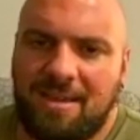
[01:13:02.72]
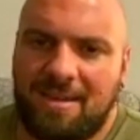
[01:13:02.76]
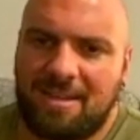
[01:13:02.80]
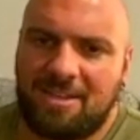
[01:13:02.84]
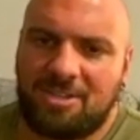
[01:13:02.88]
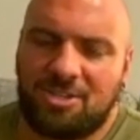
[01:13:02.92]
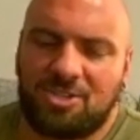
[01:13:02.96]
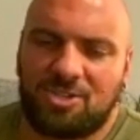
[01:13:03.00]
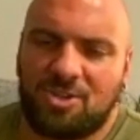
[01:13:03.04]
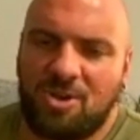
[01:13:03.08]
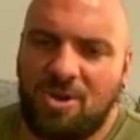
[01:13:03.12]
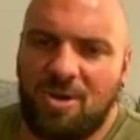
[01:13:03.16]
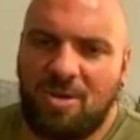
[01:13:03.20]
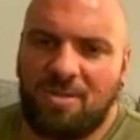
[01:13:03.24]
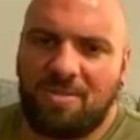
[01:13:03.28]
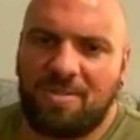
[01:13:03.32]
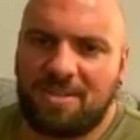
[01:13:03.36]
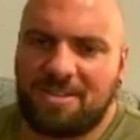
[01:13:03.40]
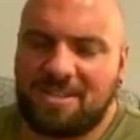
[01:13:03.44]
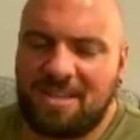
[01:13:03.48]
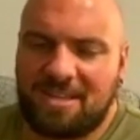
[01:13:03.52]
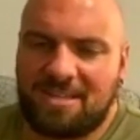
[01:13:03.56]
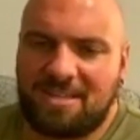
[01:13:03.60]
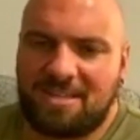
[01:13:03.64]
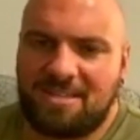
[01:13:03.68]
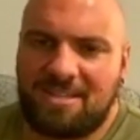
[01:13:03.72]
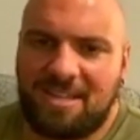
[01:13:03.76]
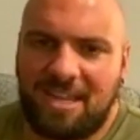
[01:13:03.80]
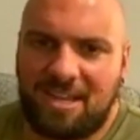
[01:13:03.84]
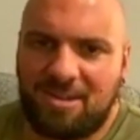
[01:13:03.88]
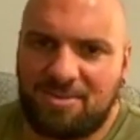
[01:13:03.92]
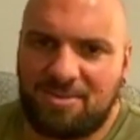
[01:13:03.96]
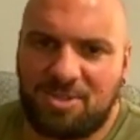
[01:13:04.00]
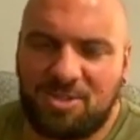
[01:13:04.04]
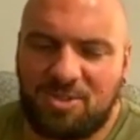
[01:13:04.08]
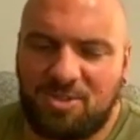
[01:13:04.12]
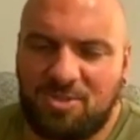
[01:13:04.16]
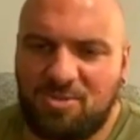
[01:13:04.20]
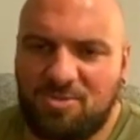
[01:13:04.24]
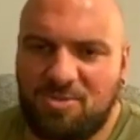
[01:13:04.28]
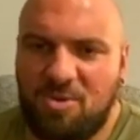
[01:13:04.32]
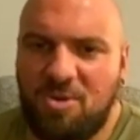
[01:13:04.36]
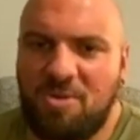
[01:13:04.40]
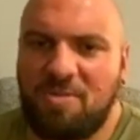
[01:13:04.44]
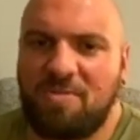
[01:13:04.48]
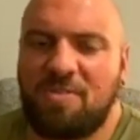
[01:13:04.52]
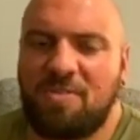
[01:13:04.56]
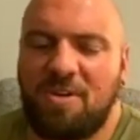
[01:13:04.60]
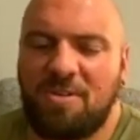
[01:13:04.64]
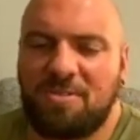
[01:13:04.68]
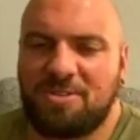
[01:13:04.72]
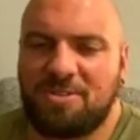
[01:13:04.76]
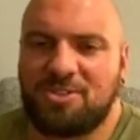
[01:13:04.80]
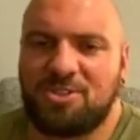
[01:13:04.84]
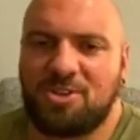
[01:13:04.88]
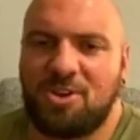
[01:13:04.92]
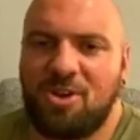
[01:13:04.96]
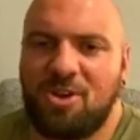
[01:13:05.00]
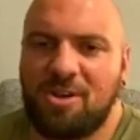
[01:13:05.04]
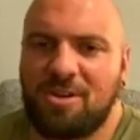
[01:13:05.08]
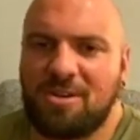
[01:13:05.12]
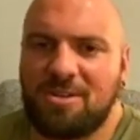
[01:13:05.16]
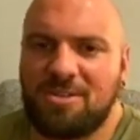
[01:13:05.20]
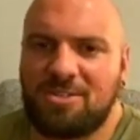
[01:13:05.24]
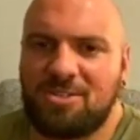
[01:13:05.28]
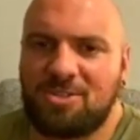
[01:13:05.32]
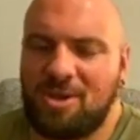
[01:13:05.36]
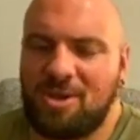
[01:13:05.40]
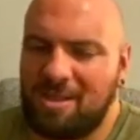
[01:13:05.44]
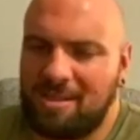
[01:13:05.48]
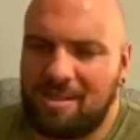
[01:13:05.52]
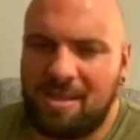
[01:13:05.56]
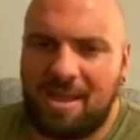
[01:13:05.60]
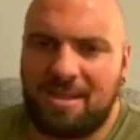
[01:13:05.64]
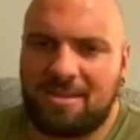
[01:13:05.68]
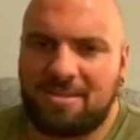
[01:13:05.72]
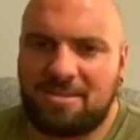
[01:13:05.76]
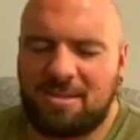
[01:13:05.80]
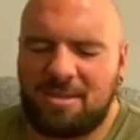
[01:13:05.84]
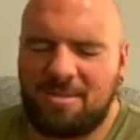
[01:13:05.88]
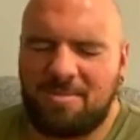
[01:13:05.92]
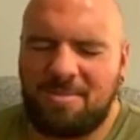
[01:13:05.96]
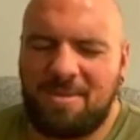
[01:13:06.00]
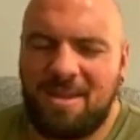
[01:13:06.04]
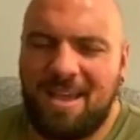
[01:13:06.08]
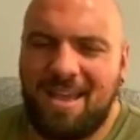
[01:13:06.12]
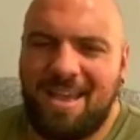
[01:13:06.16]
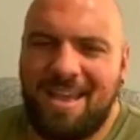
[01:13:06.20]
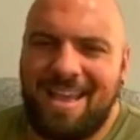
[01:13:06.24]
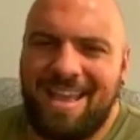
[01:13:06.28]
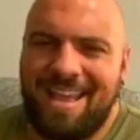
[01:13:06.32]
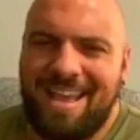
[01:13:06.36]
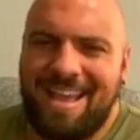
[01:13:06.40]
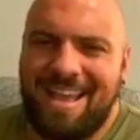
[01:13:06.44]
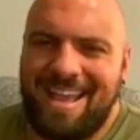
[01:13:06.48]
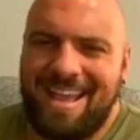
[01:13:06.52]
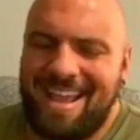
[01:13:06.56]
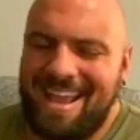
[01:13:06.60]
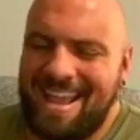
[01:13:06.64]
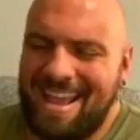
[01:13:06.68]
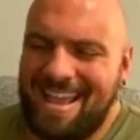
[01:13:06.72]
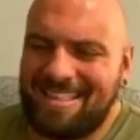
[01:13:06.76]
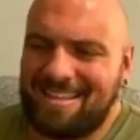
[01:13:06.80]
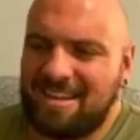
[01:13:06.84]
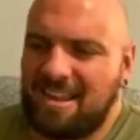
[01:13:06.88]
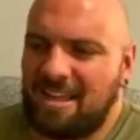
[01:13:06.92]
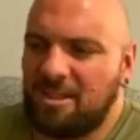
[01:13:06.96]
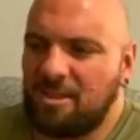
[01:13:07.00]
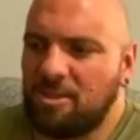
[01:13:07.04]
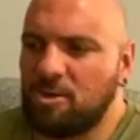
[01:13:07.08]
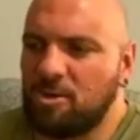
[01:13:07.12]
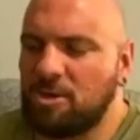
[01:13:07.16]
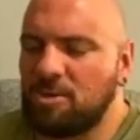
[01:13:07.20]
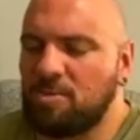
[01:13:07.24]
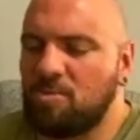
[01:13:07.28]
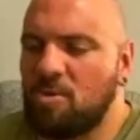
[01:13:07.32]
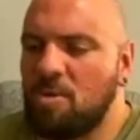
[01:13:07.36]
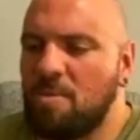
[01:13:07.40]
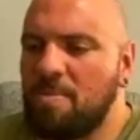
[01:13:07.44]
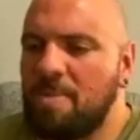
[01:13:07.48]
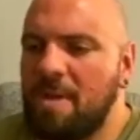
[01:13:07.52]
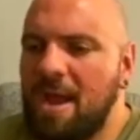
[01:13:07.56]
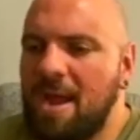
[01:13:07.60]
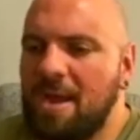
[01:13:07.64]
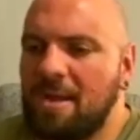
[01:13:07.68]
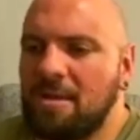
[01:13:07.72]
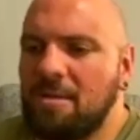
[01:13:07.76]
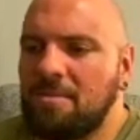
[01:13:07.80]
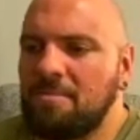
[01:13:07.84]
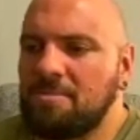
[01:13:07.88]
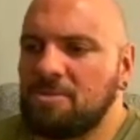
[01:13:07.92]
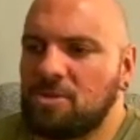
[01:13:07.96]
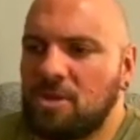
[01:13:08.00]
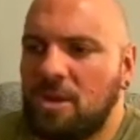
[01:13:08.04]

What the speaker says: I saw that Texas Tech was throwing for all these yards, so I liked them, and then I learned more about them.